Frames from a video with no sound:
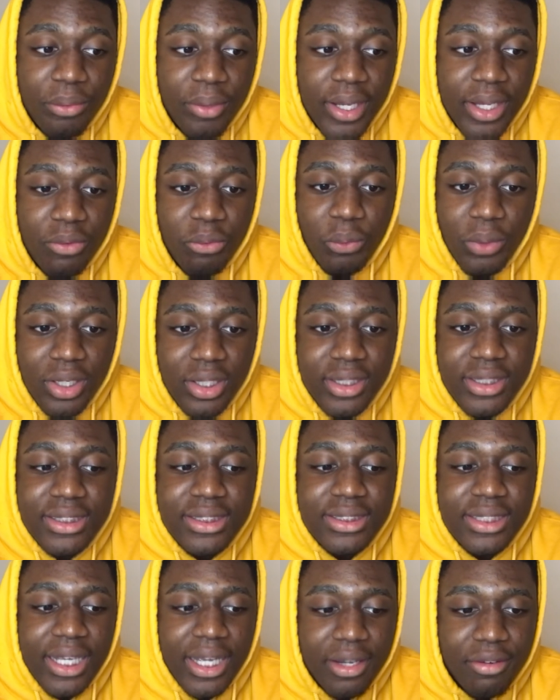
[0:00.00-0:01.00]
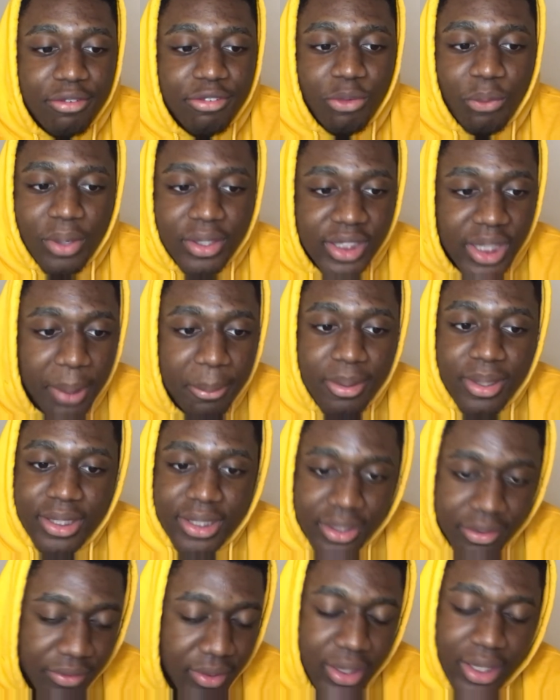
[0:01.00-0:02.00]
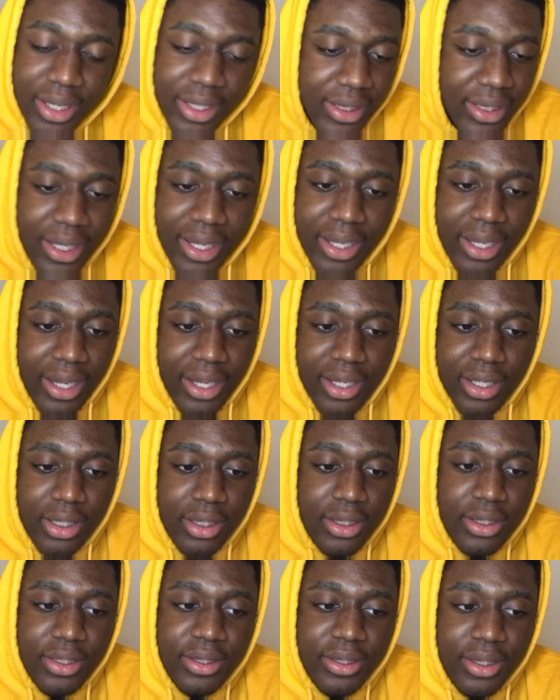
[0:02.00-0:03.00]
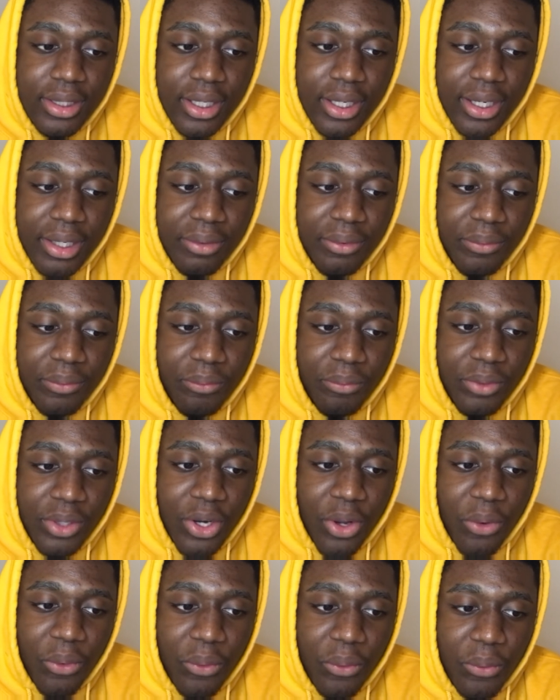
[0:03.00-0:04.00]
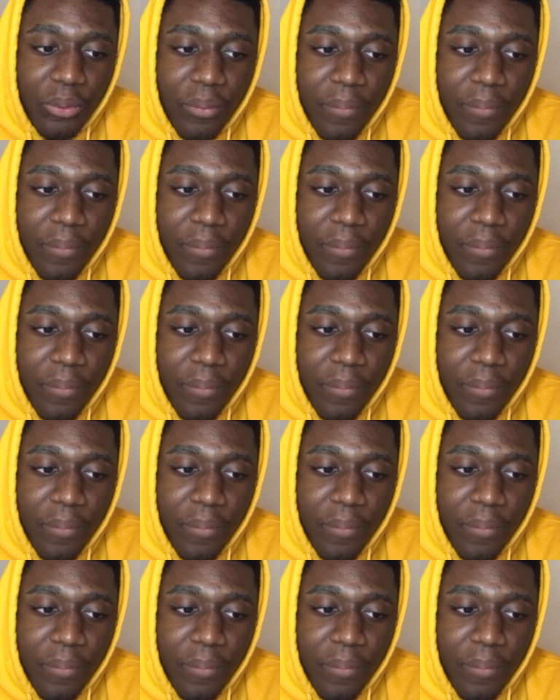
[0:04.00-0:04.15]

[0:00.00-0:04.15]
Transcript: and really stand for what they believe in like that. And you know,